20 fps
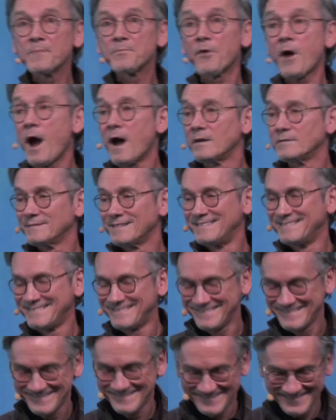Brown
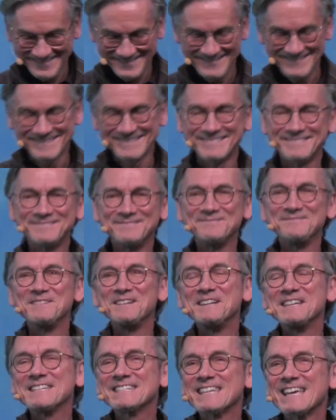
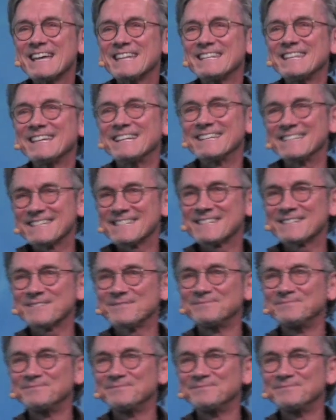said this,